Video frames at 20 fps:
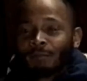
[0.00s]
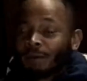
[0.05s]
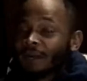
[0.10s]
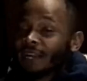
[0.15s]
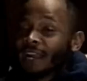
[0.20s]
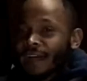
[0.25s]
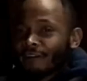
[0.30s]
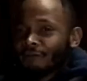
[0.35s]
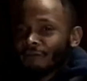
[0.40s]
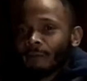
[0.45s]
Gotcha.
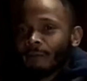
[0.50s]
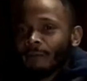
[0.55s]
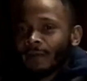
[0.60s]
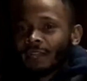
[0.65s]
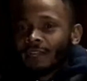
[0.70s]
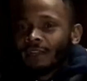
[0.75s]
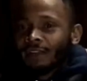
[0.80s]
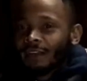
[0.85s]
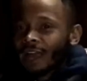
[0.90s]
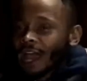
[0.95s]
But not for
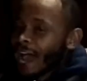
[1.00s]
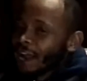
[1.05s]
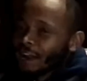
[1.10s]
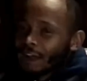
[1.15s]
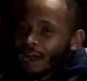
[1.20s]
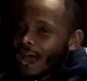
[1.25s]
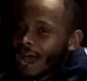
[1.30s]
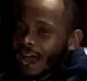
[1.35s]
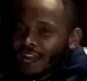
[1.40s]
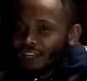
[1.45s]
me.
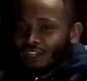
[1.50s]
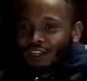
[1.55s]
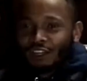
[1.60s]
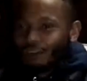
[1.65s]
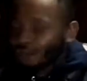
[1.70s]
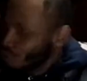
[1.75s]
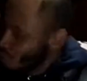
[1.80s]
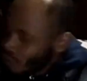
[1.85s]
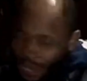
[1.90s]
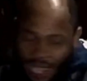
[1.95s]
Yeah.
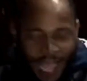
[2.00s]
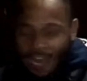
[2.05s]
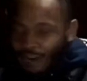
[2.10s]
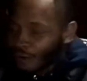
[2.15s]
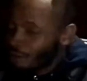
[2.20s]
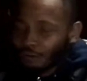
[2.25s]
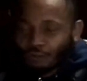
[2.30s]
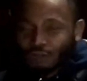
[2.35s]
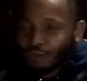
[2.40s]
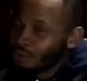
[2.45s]
I
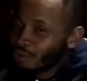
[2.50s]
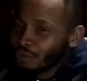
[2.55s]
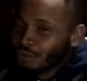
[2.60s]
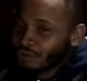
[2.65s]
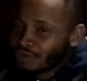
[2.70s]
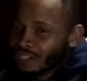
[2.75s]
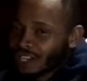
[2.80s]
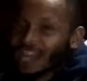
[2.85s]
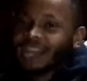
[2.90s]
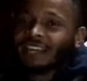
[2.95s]
don't use
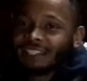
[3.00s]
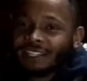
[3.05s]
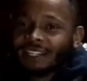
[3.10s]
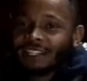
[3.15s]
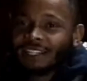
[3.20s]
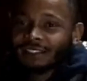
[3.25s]
shiesties.